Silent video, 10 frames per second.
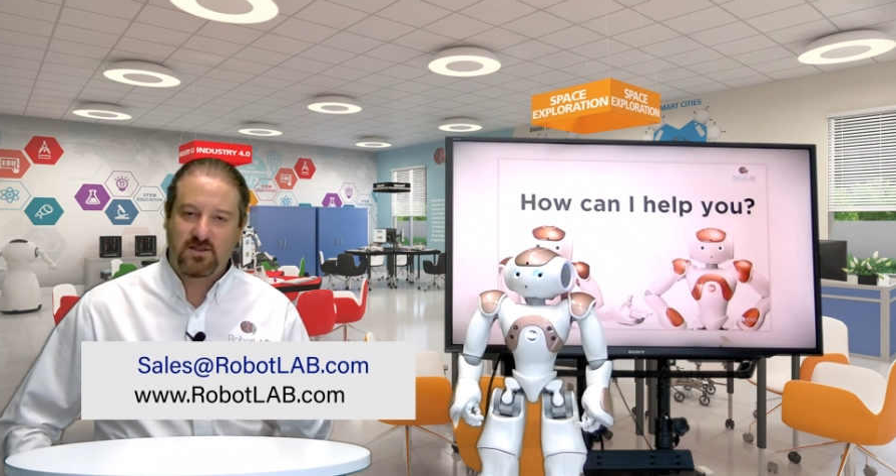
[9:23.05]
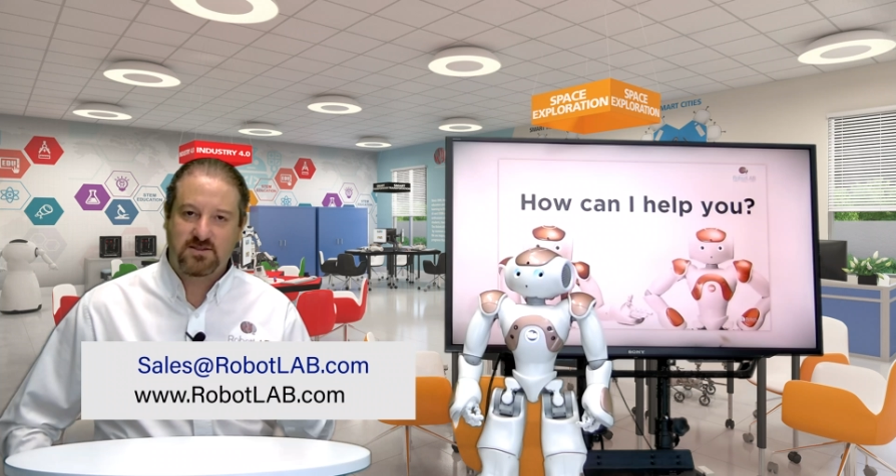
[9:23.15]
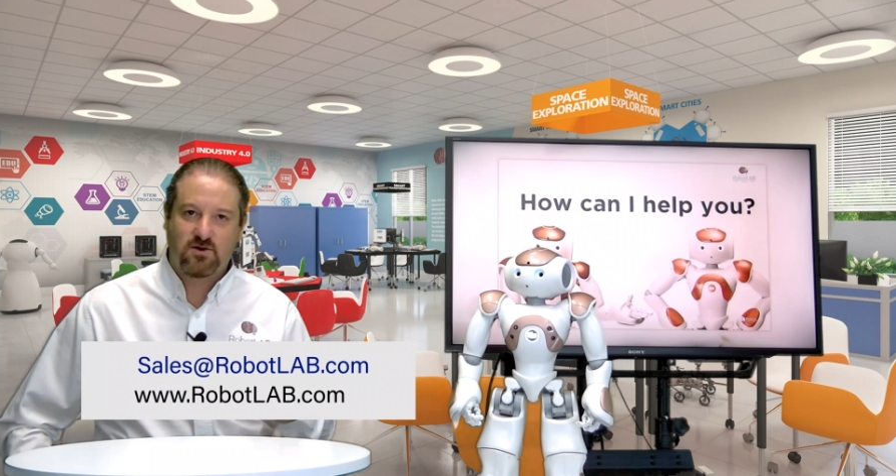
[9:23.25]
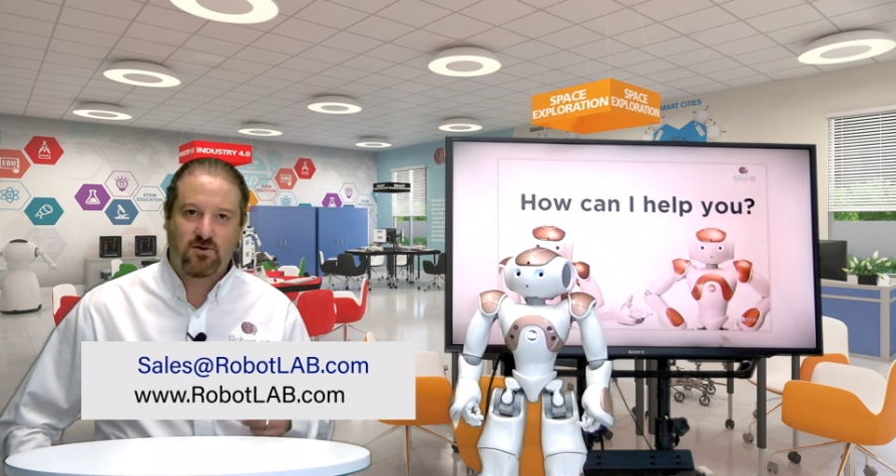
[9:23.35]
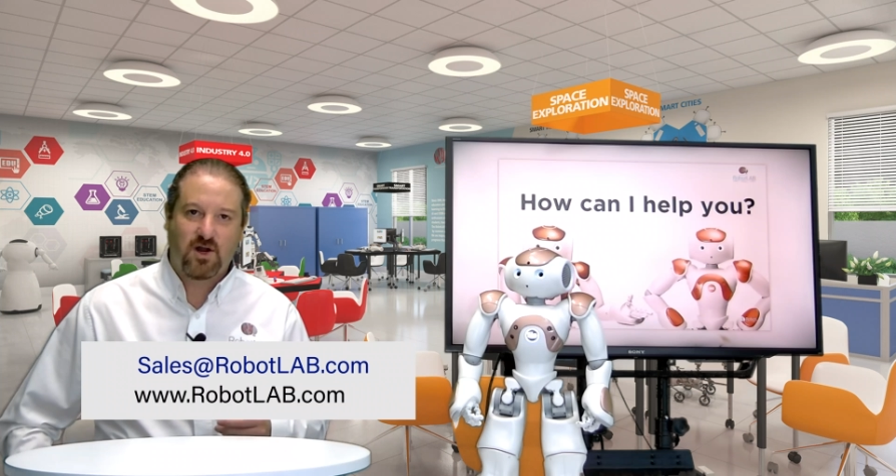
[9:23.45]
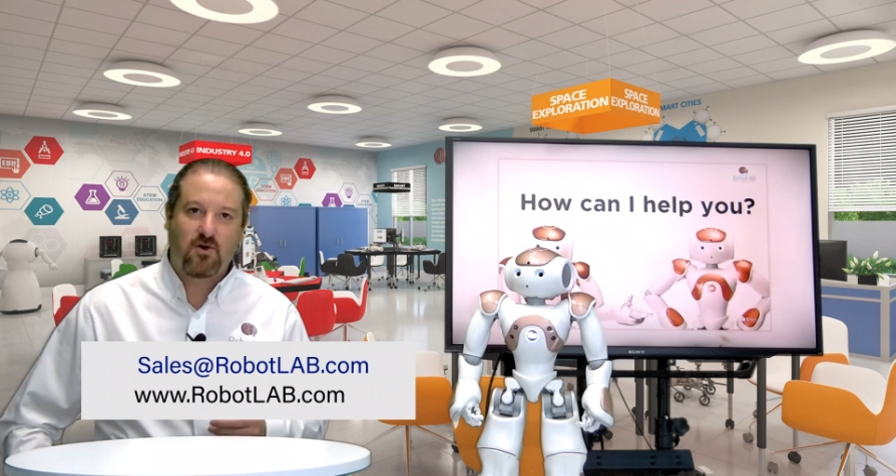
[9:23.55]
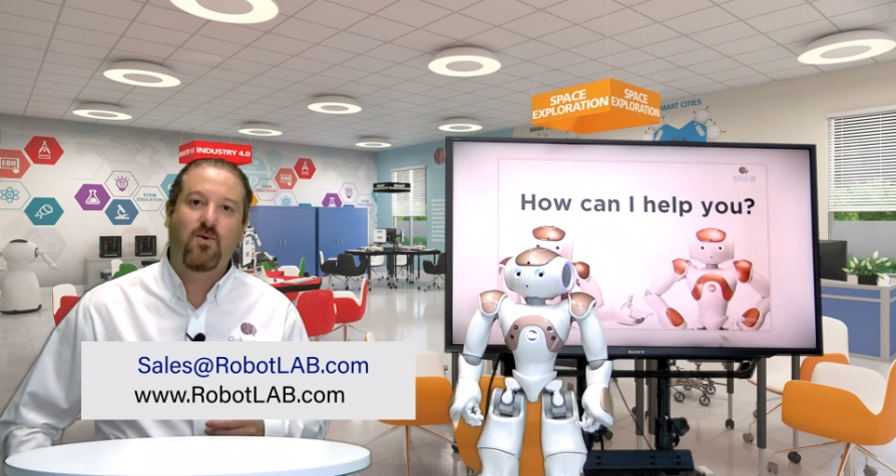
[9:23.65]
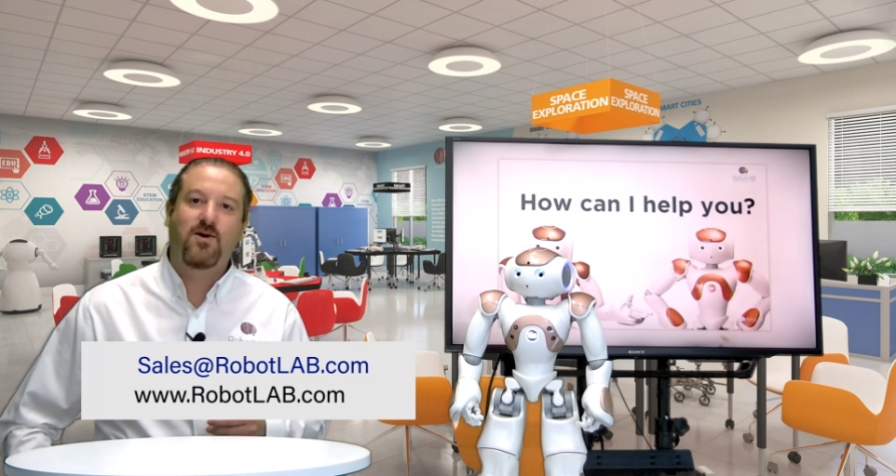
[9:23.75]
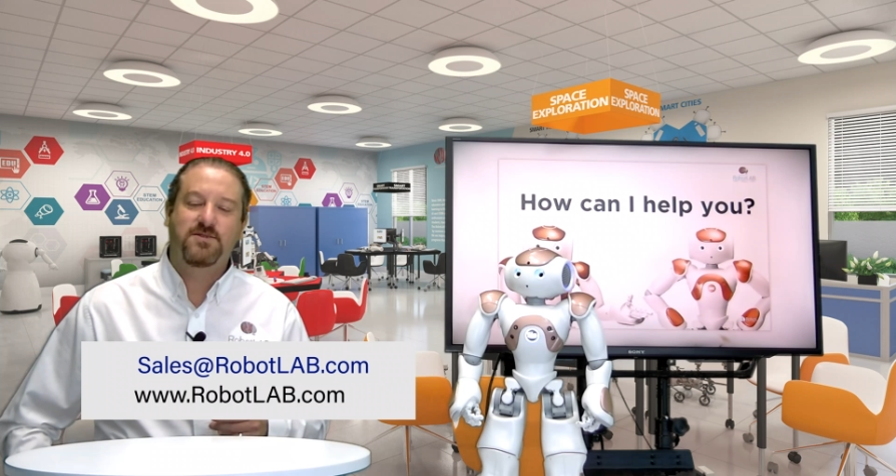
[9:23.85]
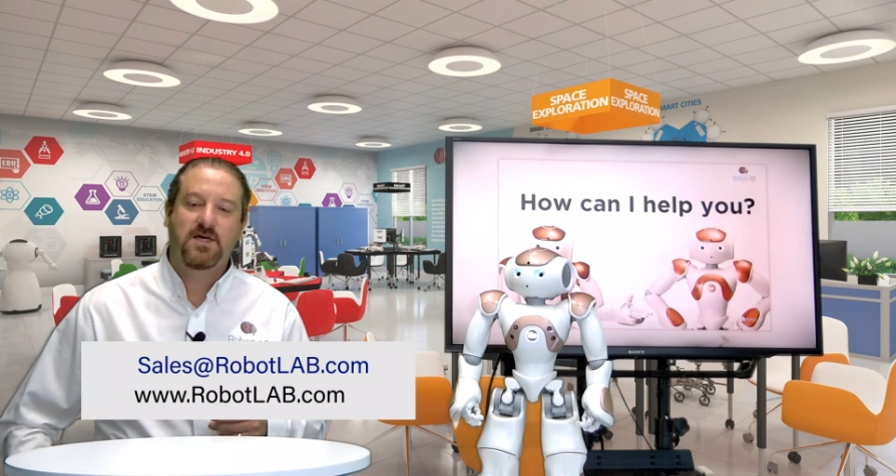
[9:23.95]
us on our
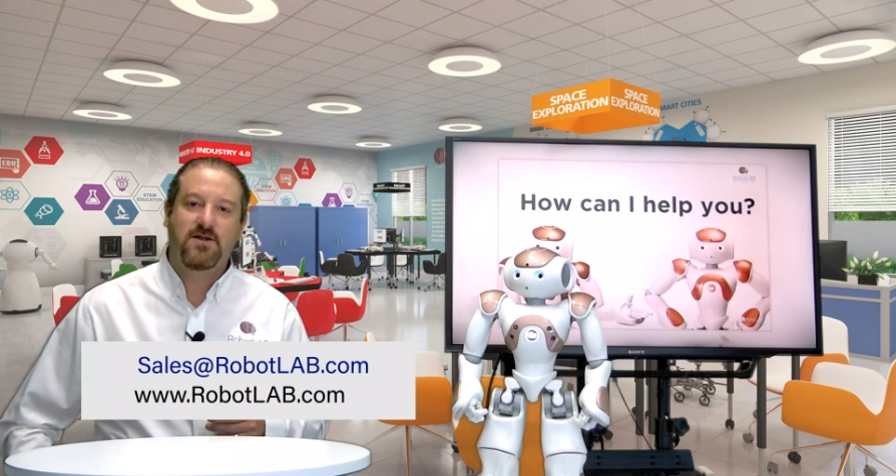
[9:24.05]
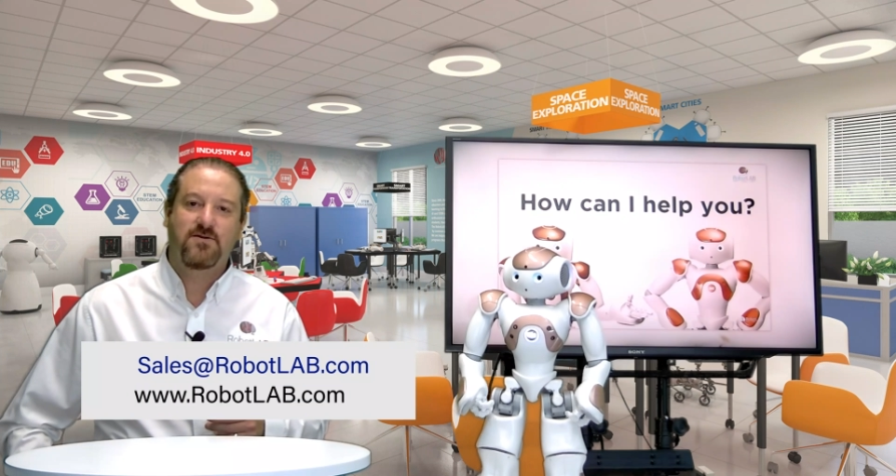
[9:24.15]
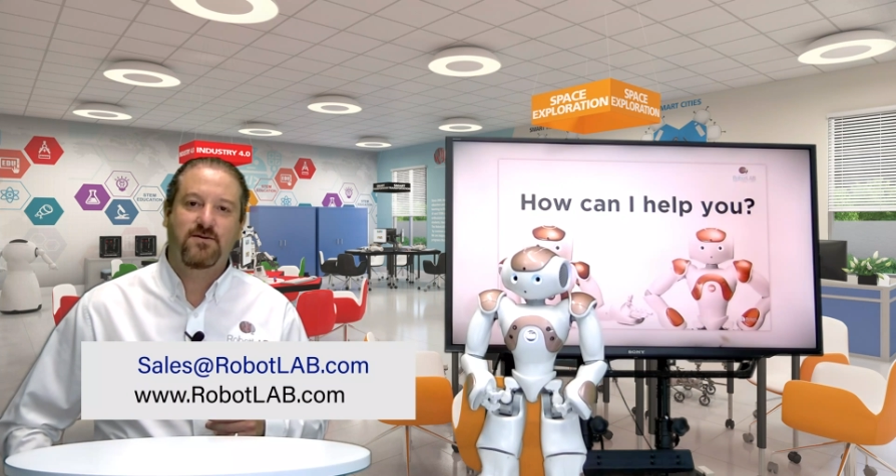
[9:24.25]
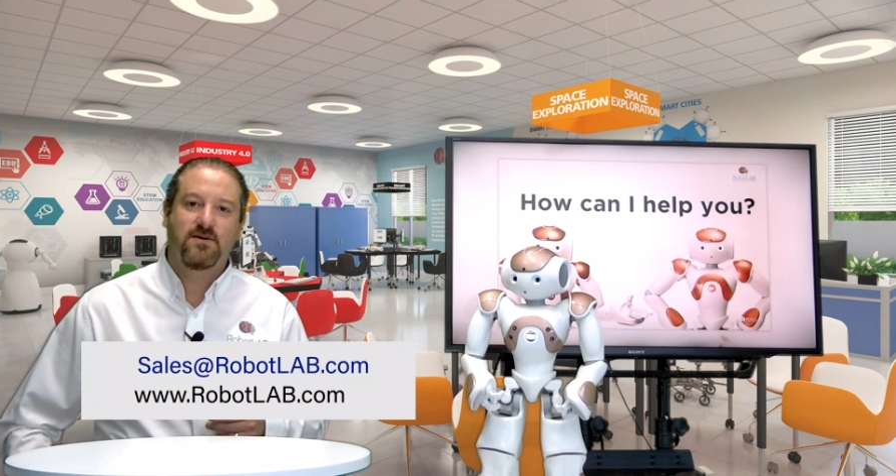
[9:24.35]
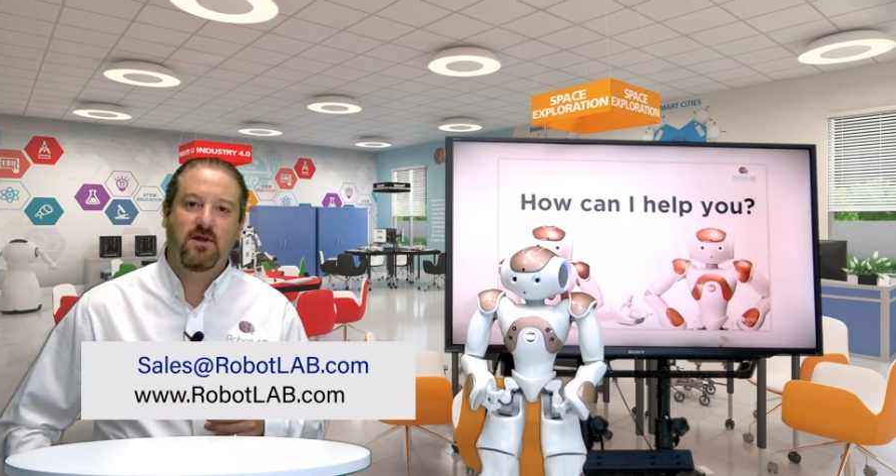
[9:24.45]
website,